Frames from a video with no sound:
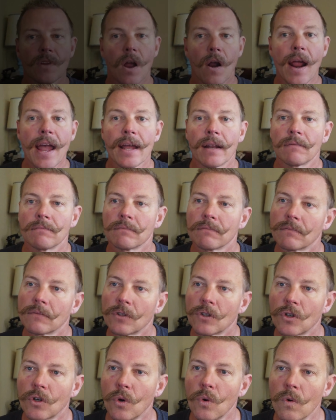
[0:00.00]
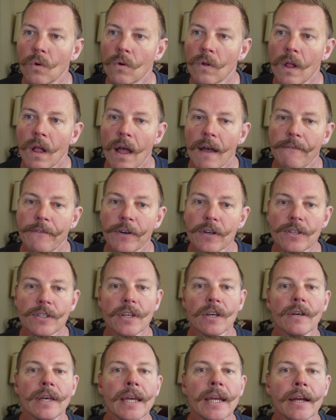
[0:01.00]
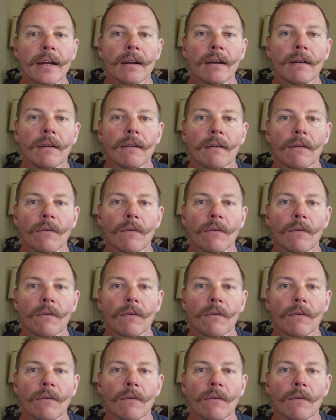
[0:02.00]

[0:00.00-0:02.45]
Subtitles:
All right. Cool. If you're still here,